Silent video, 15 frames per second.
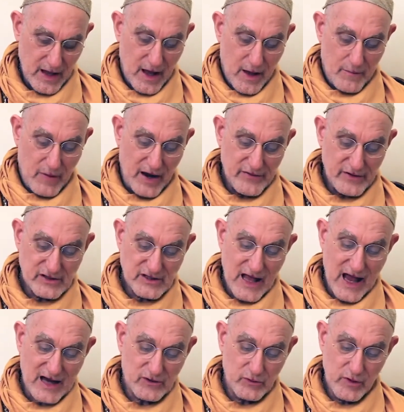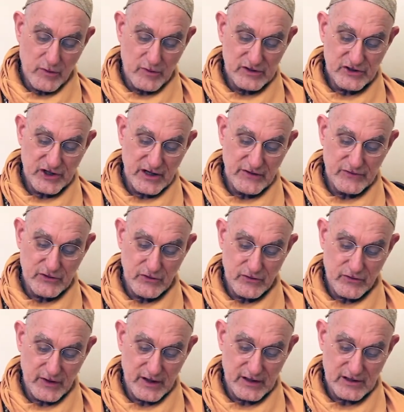By this act, we will achieve two
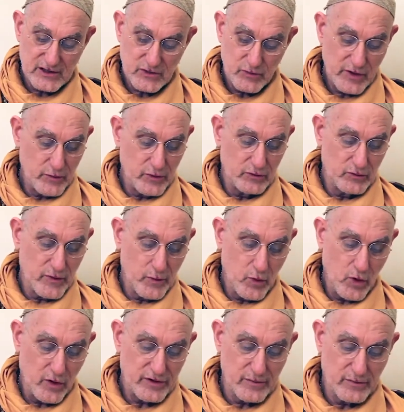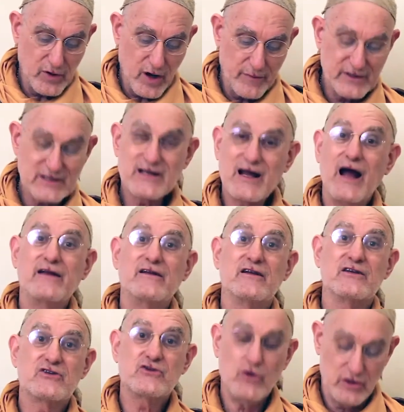things. We will reward the Brahman's
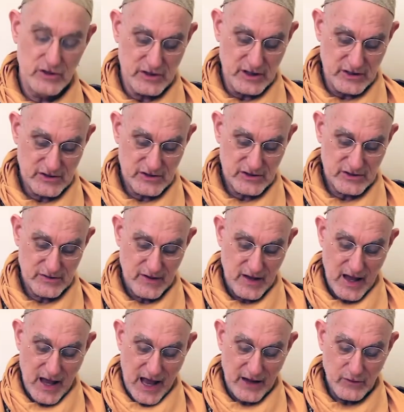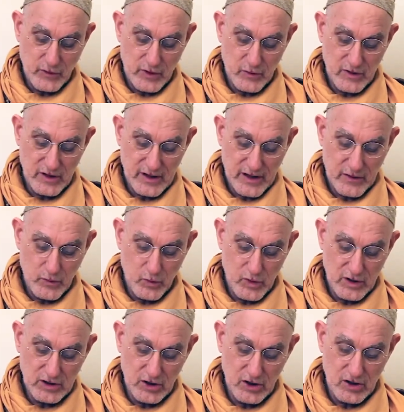kindness towards us, and we
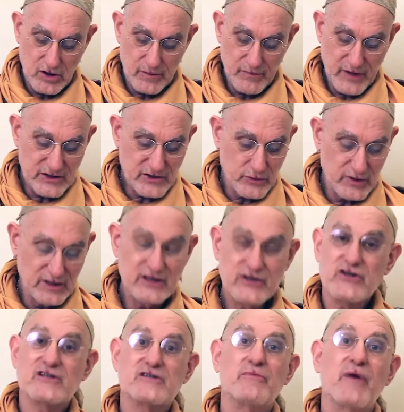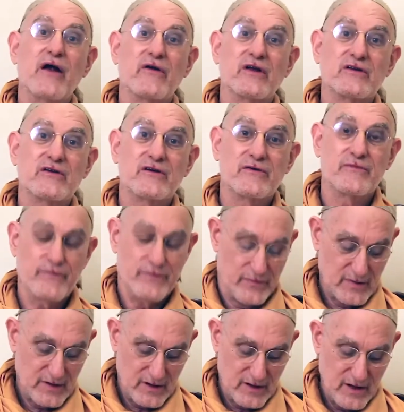will earn much religious merit.
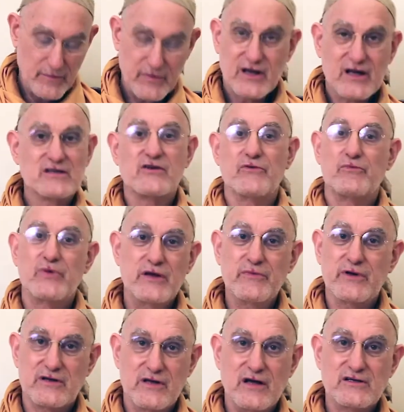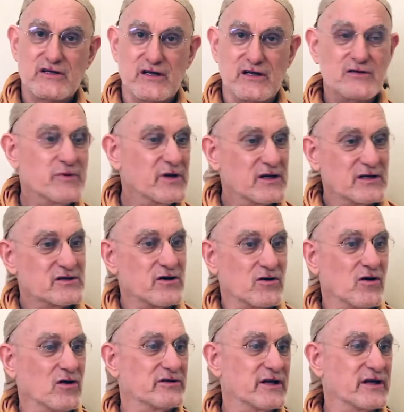Because if Bhima does this, because they're
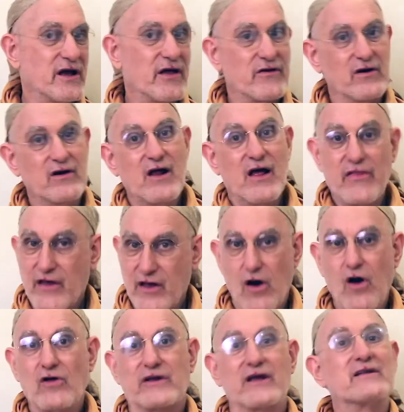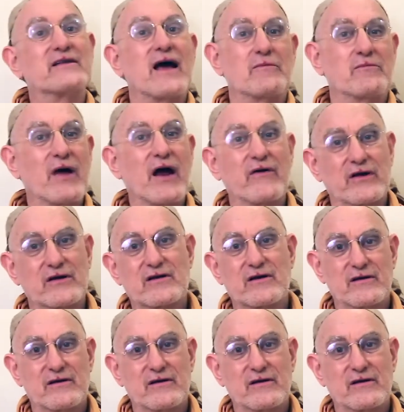all together, they all get that merit.